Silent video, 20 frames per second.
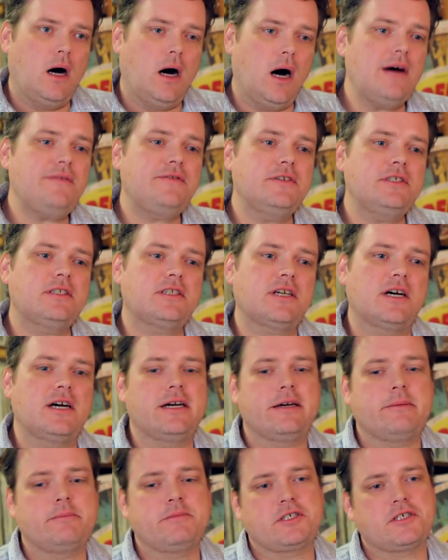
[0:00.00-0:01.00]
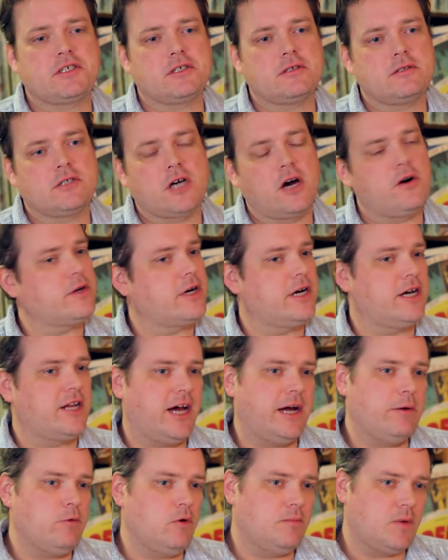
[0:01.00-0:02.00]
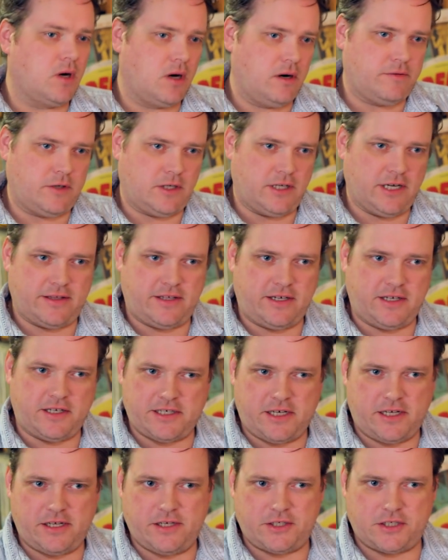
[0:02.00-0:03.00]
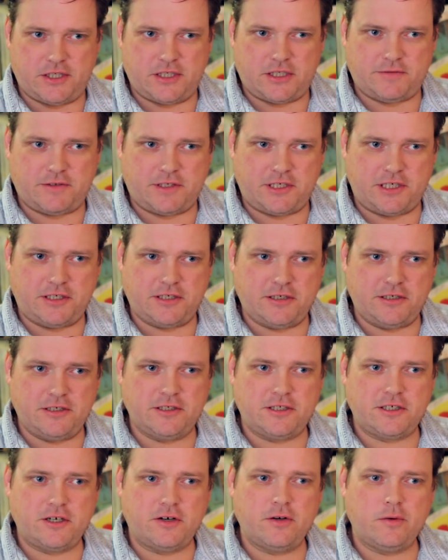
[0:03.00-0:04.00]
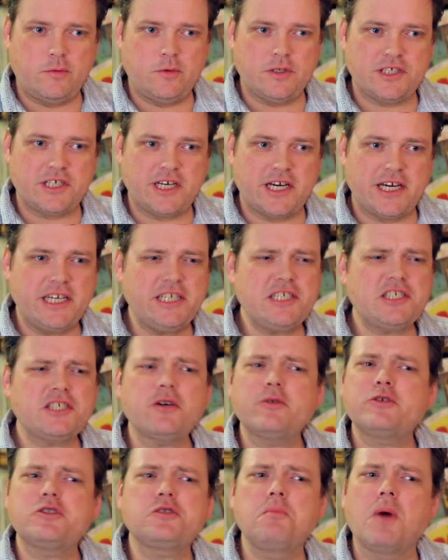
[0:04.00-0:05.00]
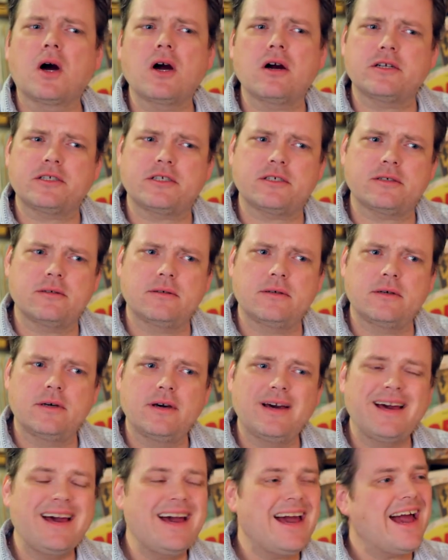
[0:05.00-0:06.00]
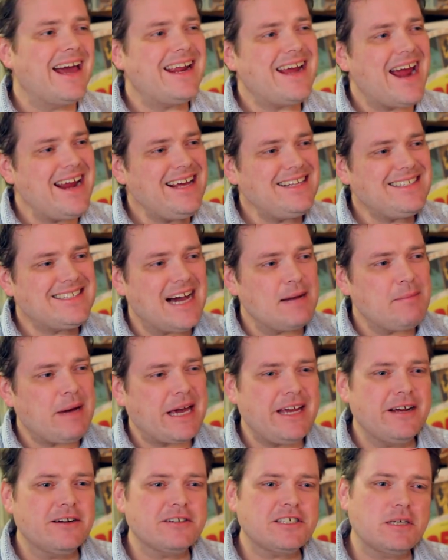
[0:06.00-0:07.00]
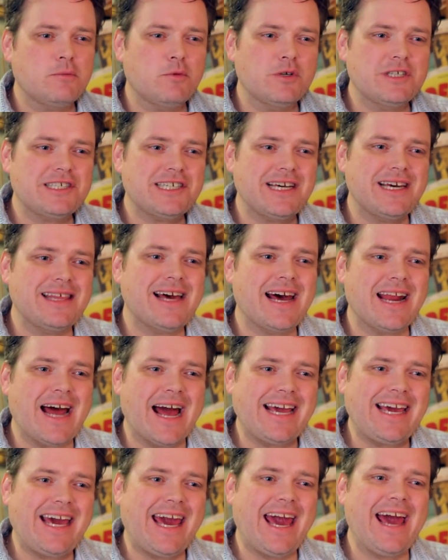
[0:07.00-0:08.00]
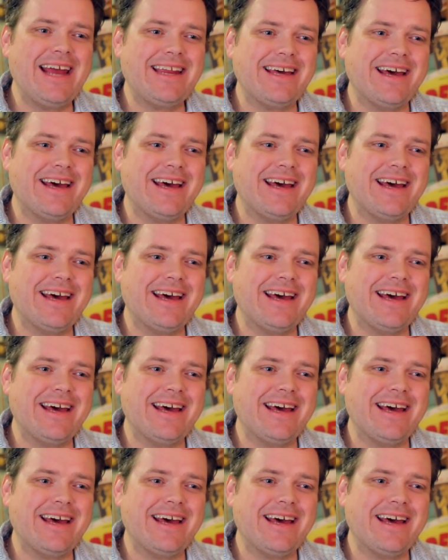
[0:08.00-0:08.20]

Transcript: Oftentimes, Tona and I will marvel at the intelligence of Cecil, and Tona will say, he's so smart. And anytime I hear someone say that, I can't